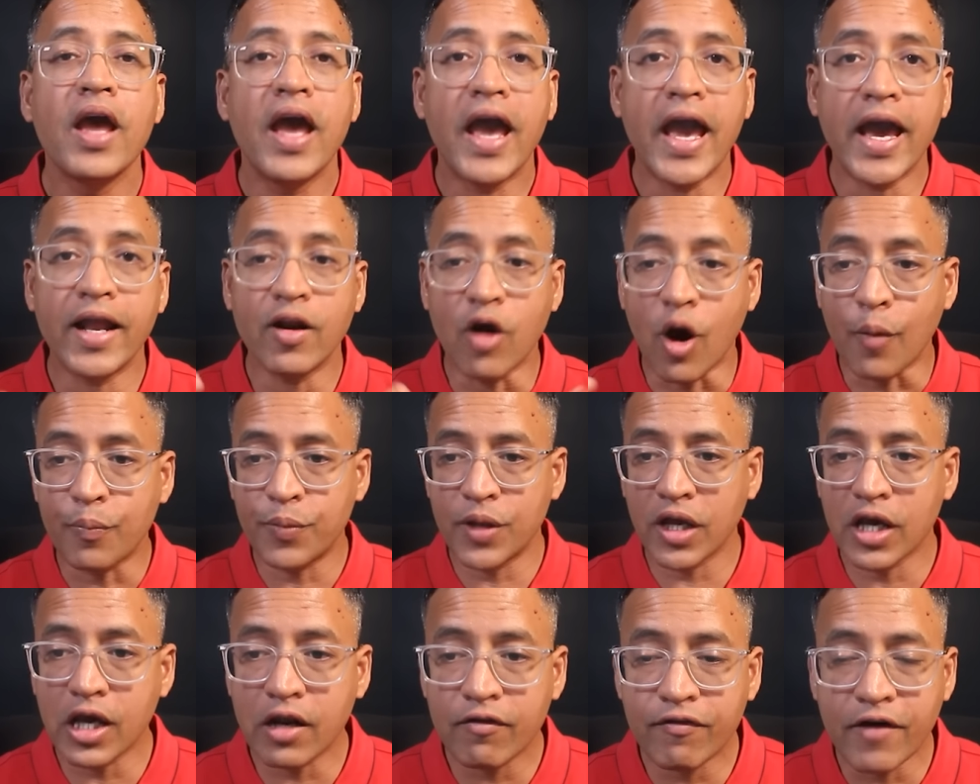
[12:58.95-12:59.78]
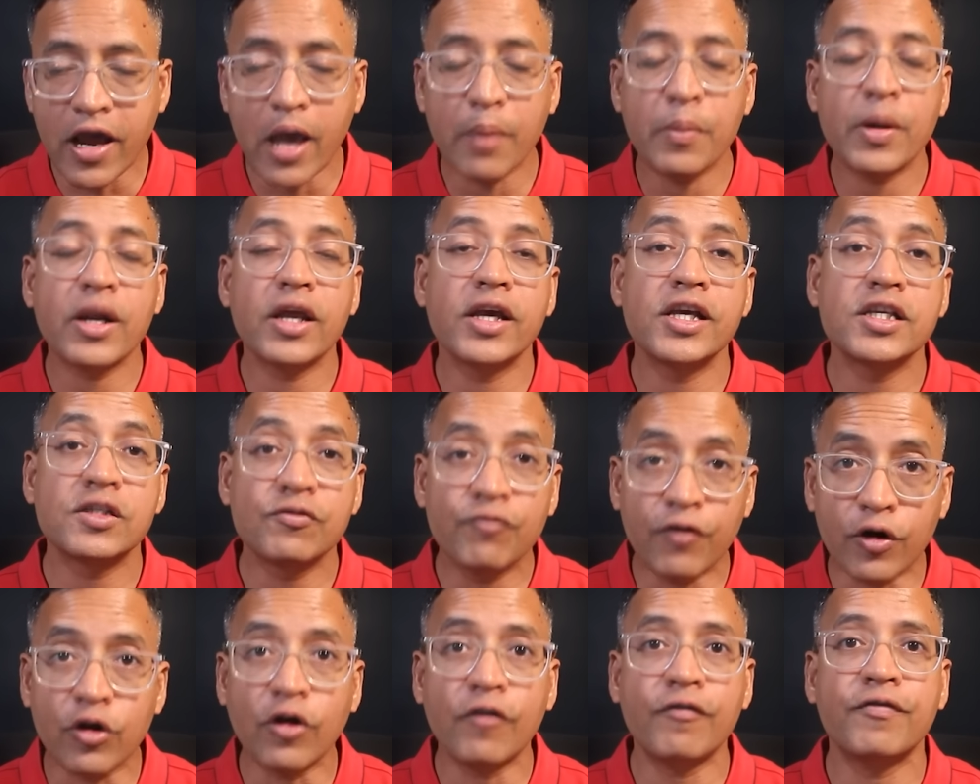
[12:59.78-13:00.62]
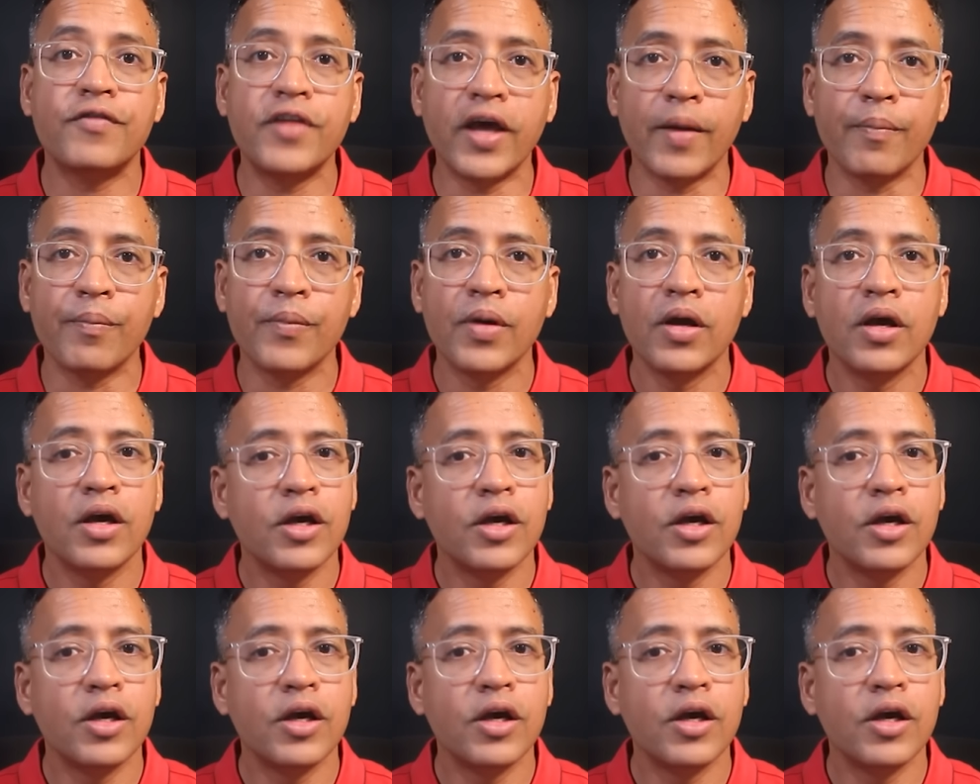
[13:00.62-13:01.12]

and optical fiber is one of them.